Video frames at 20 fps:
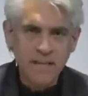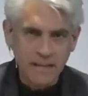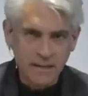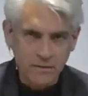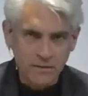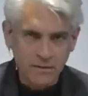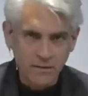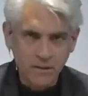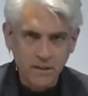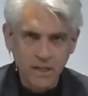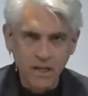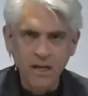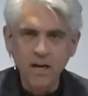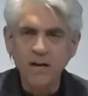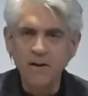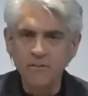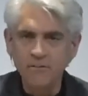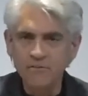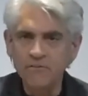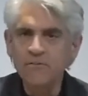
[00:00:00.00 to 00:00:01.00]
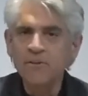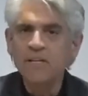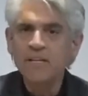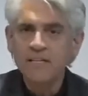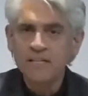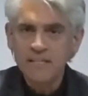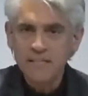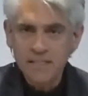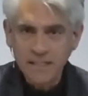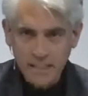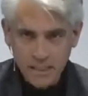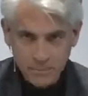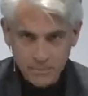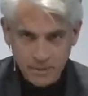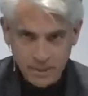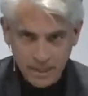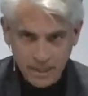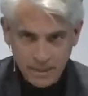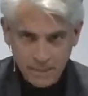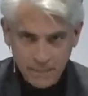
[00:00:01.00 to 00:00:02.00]
cycle of
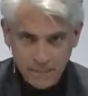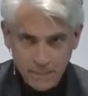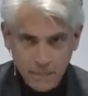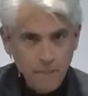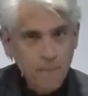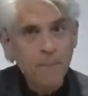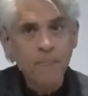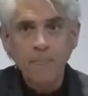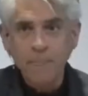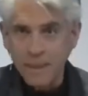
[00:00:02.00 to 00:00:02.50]
sleeping,